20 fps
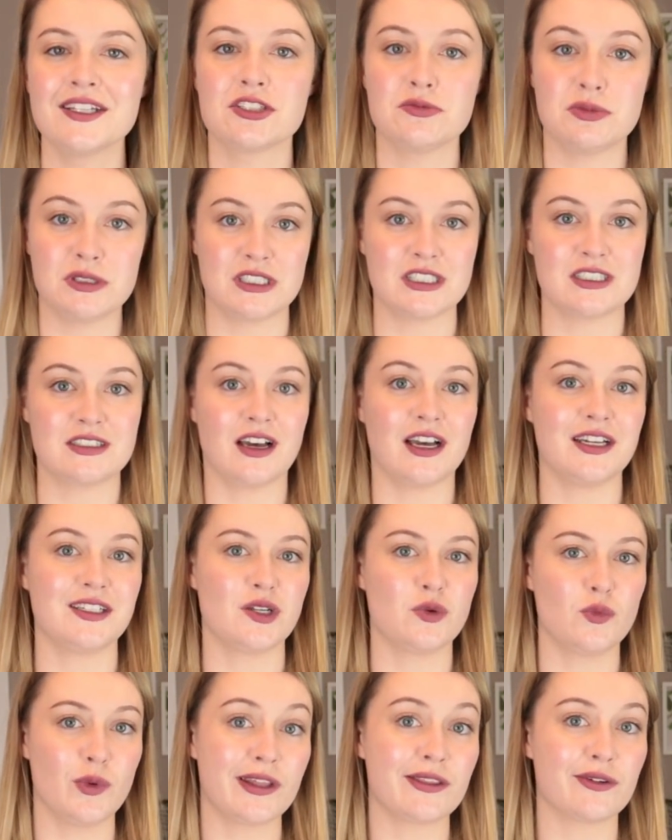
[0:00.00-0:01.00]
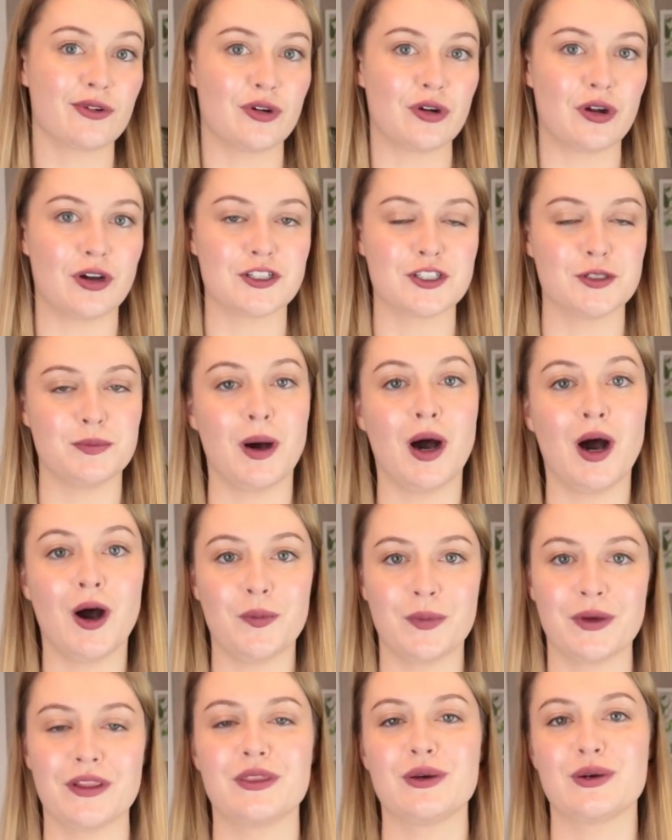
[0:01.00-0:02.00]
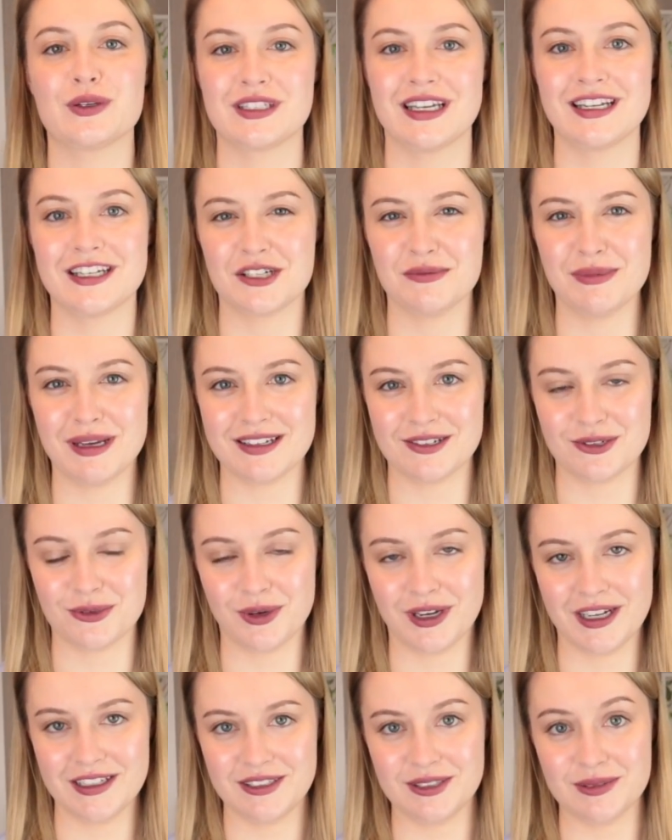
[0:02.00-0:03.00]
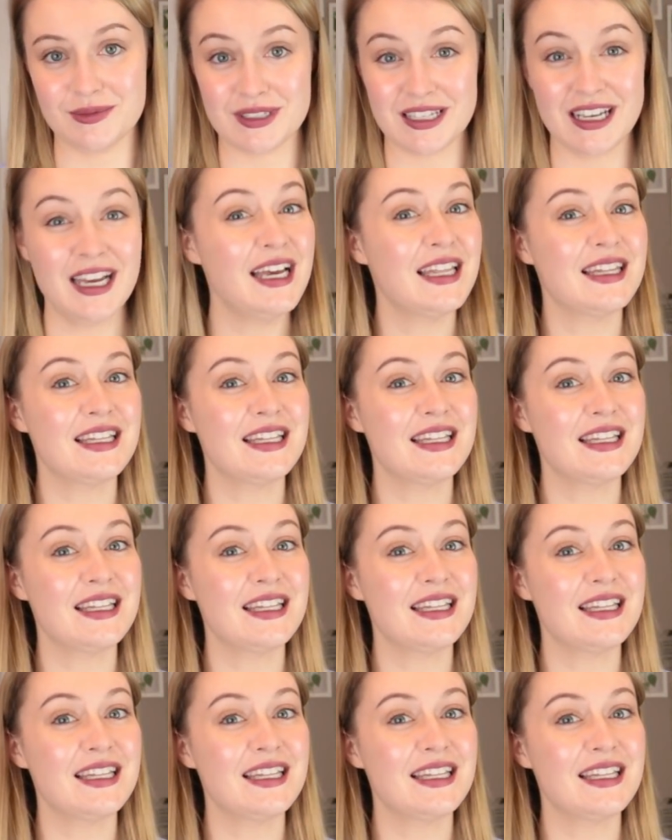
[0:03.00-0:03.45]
to be deciding whether or not to part with your sentimental items.